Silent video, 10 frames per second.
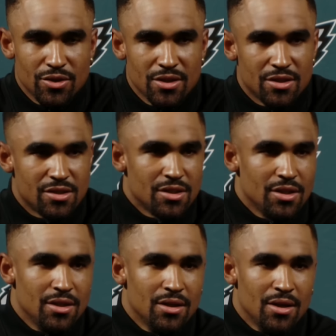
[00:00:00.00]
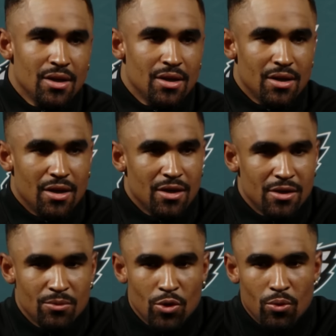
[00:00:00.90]
you get to see
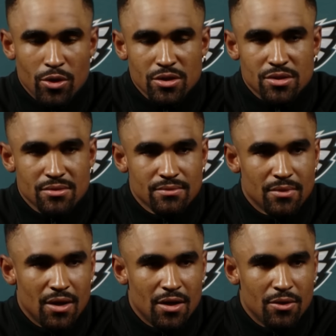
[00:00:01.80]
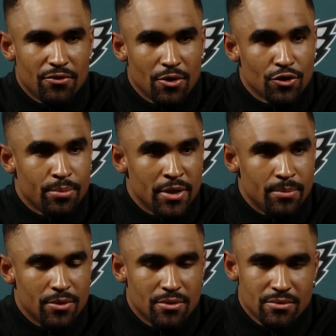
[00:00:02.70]
what works for other
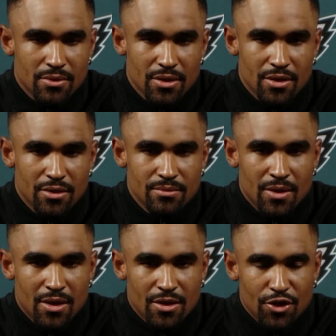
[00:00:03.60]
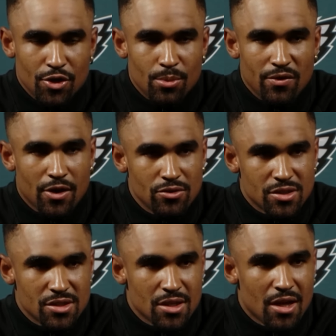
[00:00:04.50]
people. And the number of
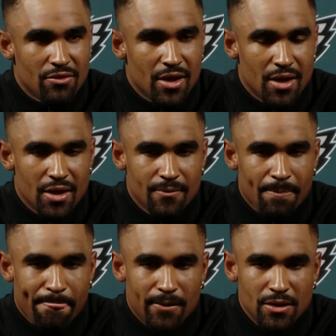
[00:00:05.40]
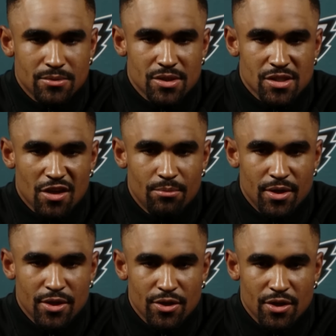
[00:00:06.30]
coaches that I've had since I've
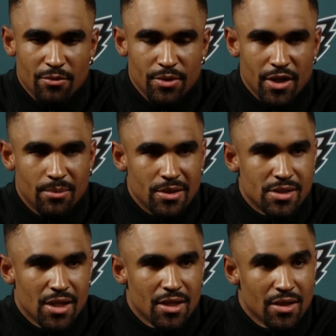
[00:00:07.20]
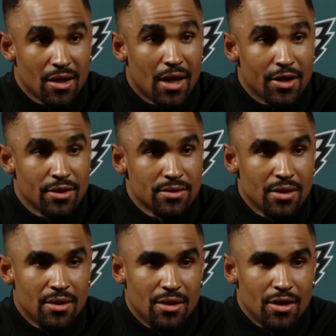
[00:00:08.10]
been here, I've been able to take in a lot of
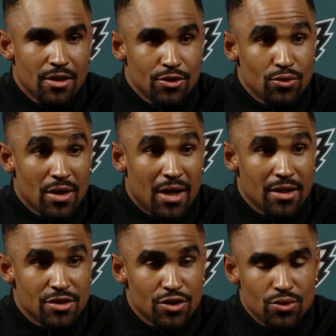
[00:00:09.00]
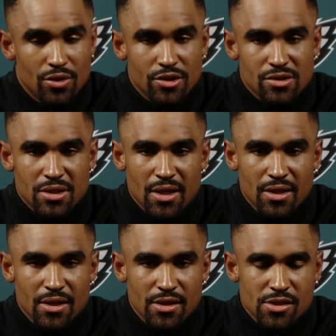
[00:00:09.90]
new knowledge and new
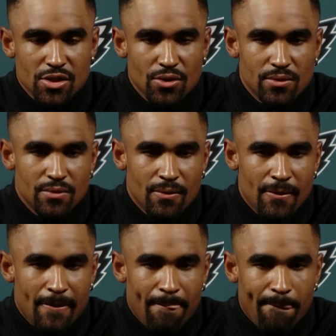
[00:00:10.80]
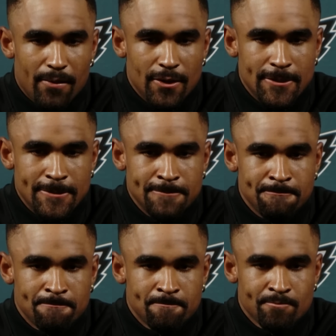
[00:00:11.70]
understanding. And so
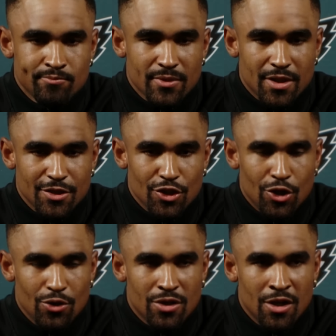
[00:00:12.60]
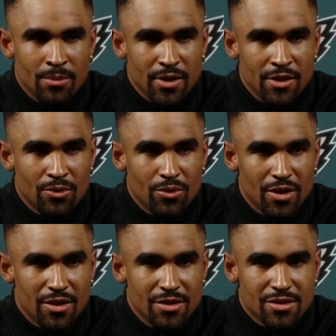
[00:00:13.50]
I think the goal coming in
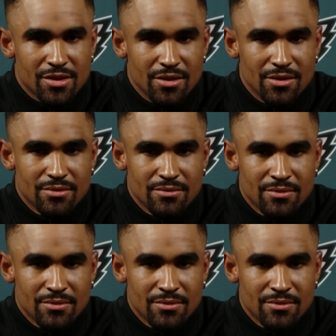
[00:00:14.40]
was to,